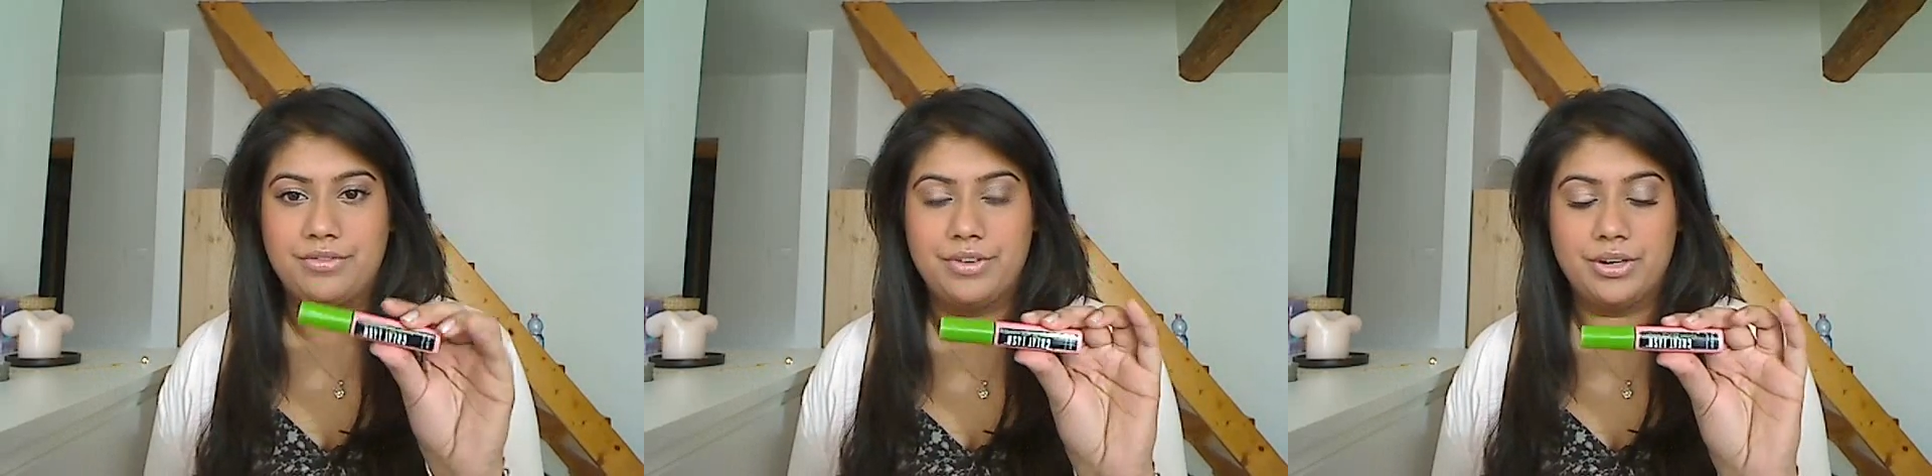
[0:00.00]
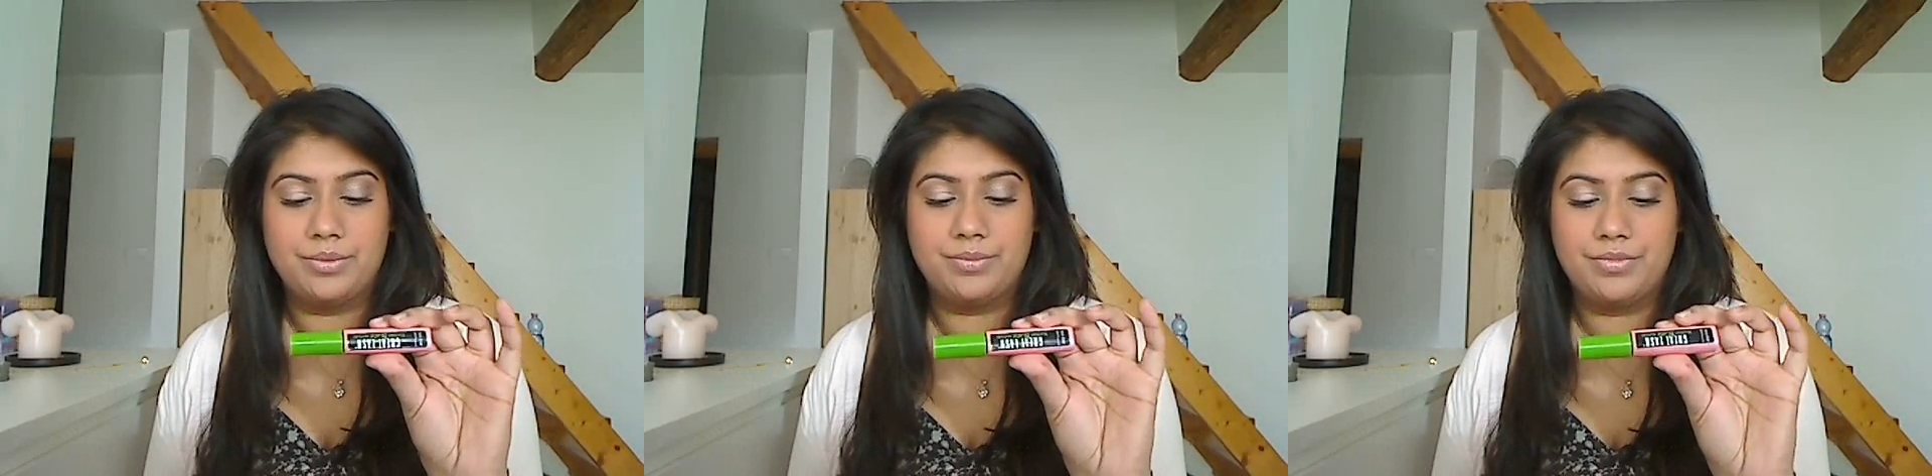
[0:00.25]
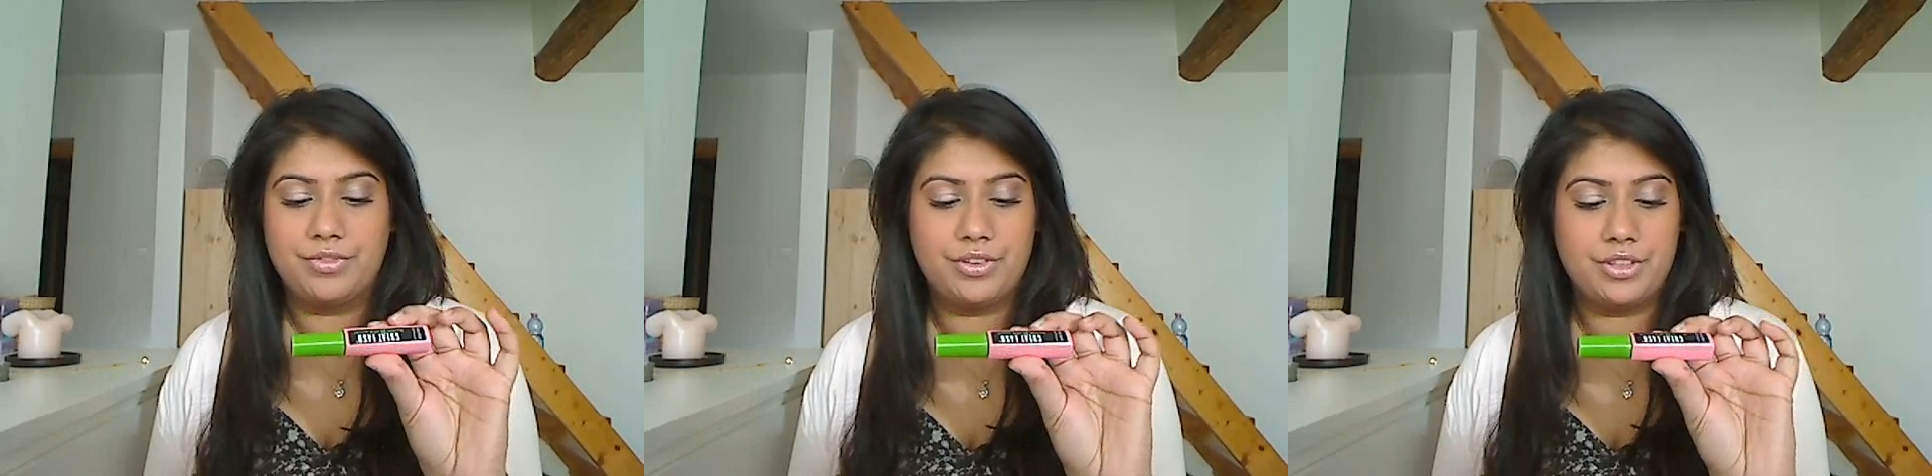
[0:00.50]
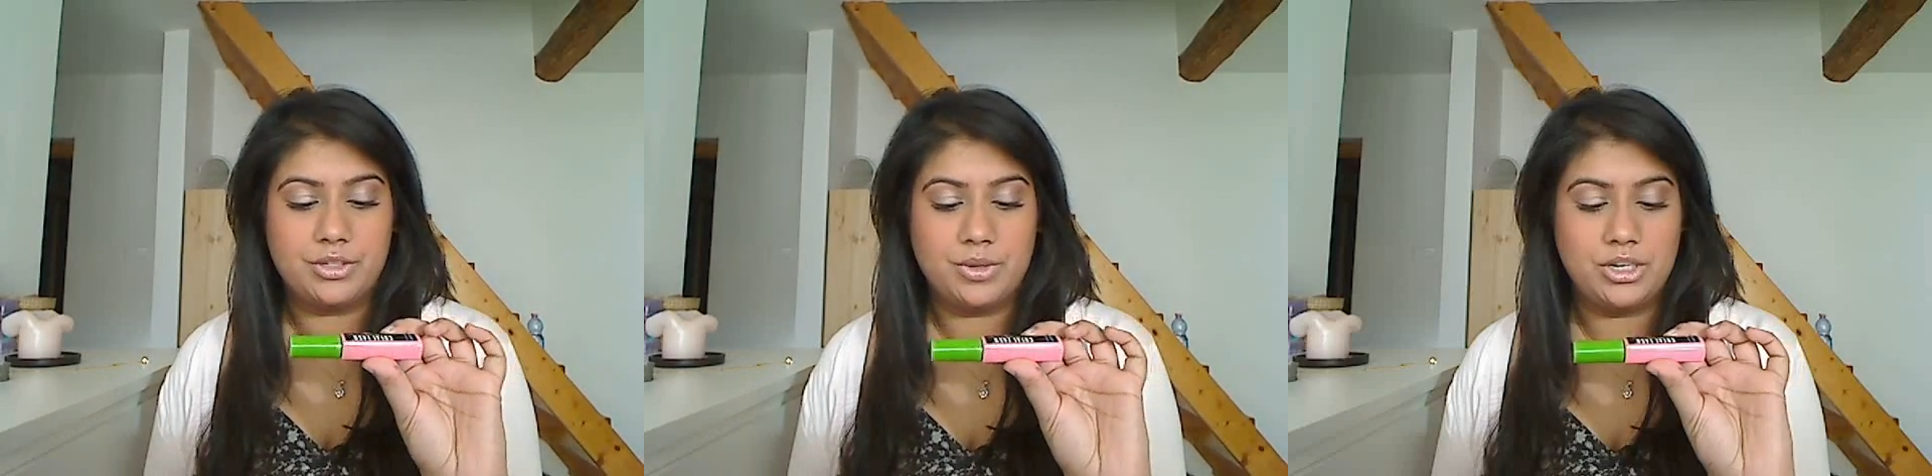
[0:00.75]
For
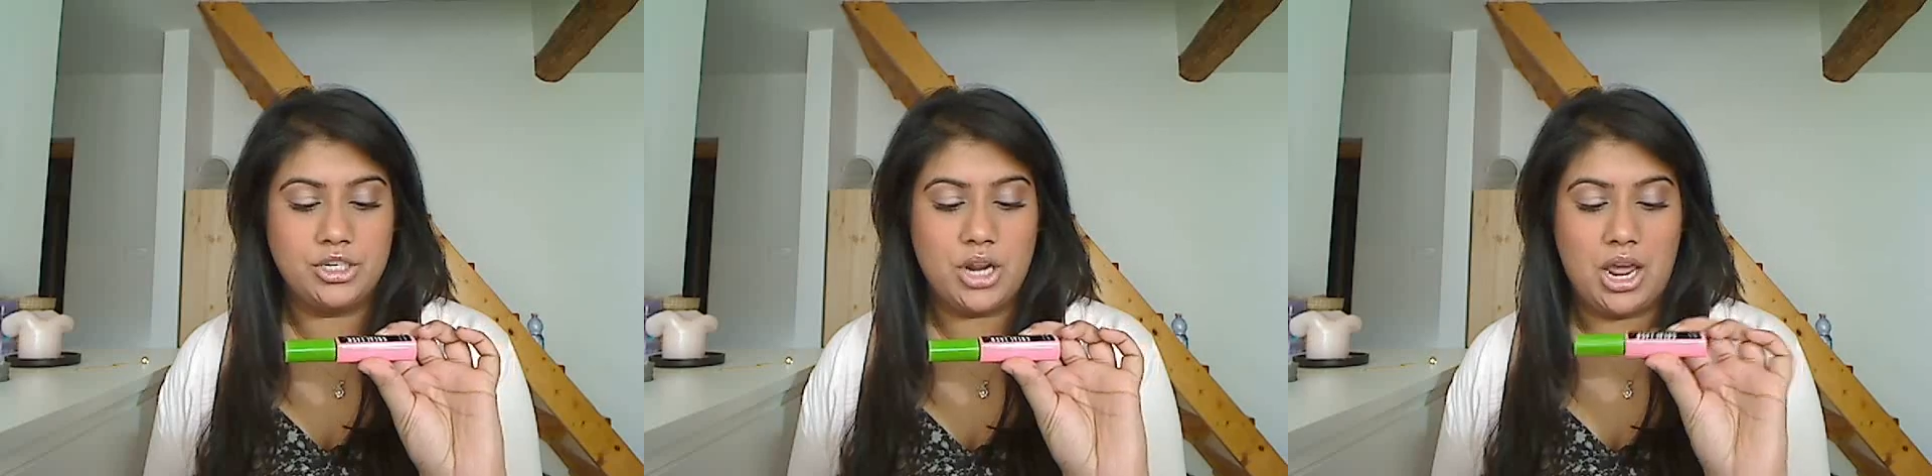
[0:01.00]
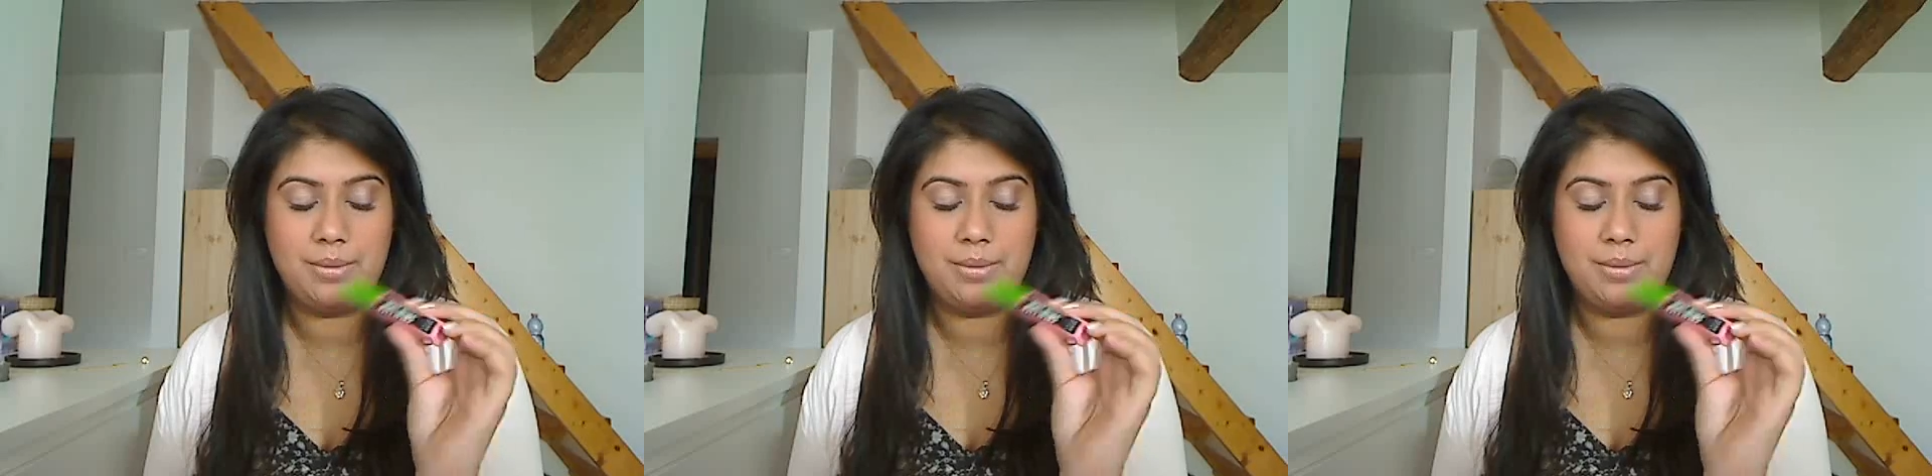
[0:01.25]
this one,